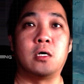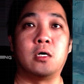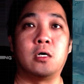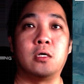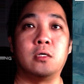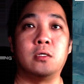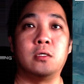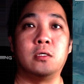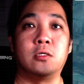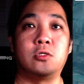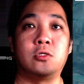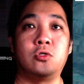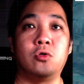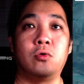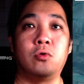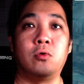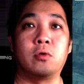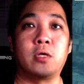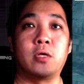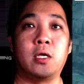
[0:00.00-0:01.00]
is
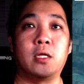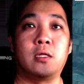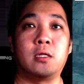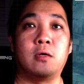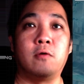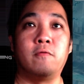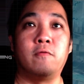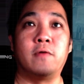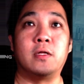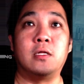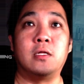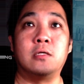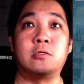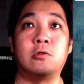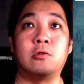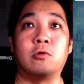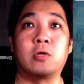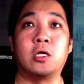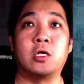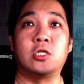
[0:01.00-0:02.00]
geolocated over at this
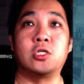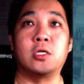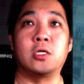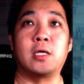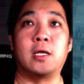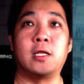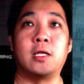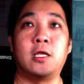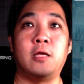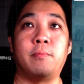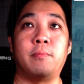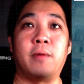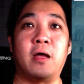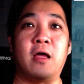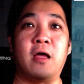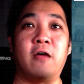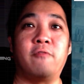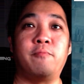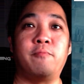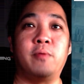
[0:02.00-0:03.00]
location, getting hit by
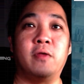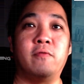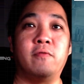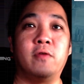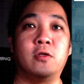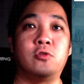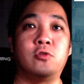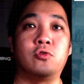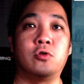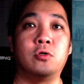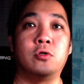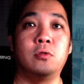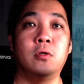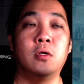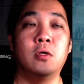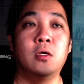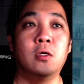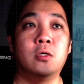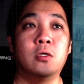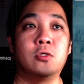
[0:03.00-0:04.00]
FPV drone.
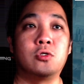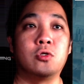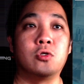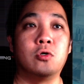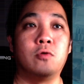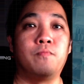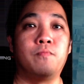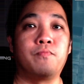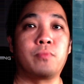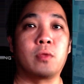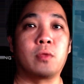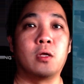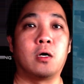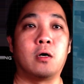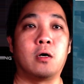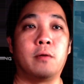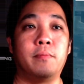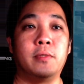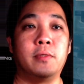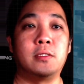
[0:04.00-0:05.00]
So
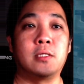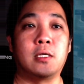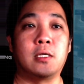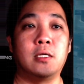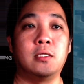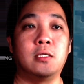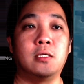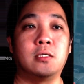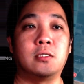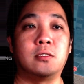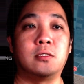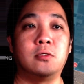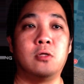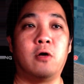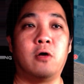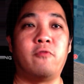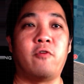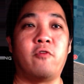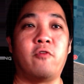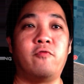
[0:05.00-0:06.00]
basically, this is
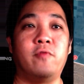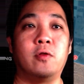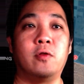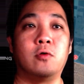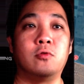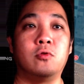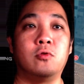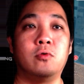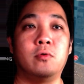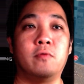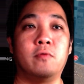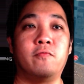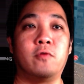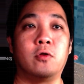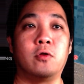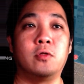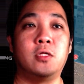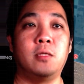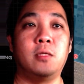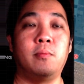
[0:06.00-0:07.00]
north of
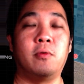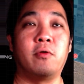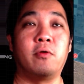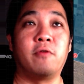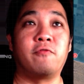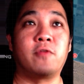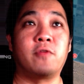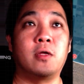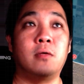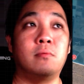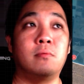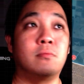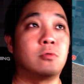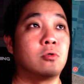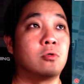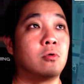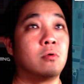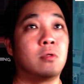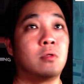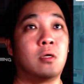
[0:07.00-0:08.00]
Volodymyrivka.
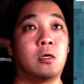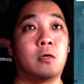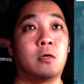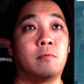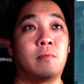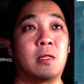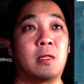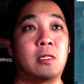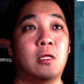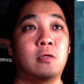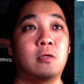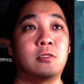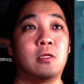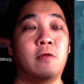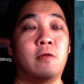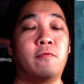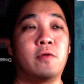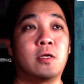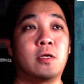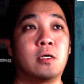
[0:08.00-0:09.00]
So nothing
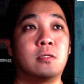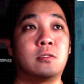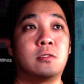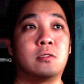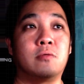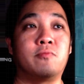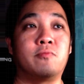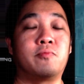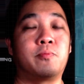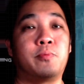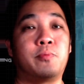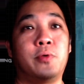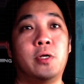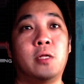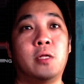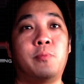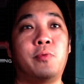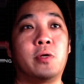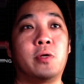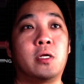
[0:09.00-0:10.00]
significant, pretty
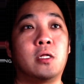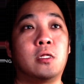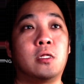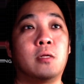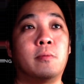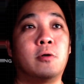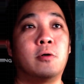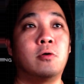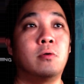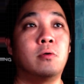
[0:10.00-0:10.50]
predictable.